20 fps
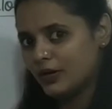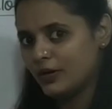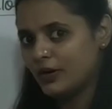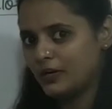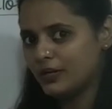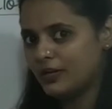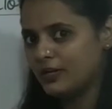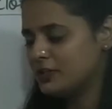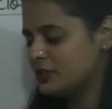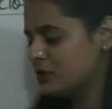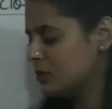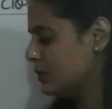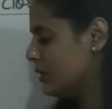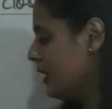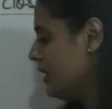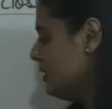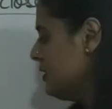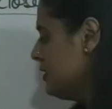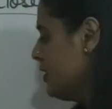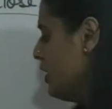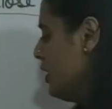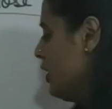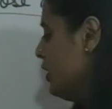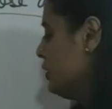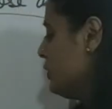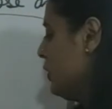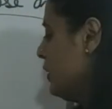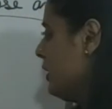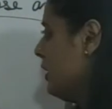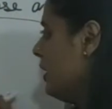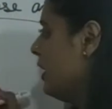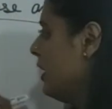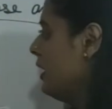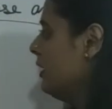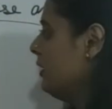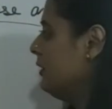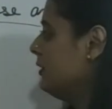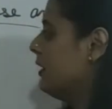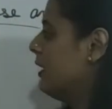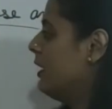Got it, students? So here
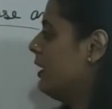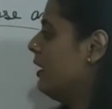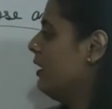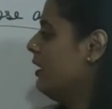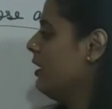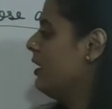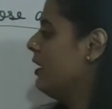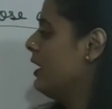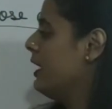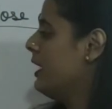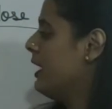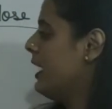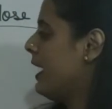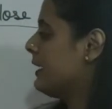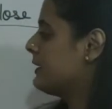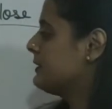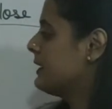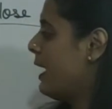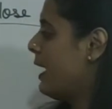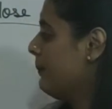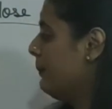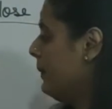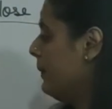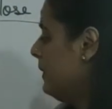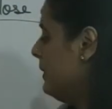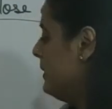the example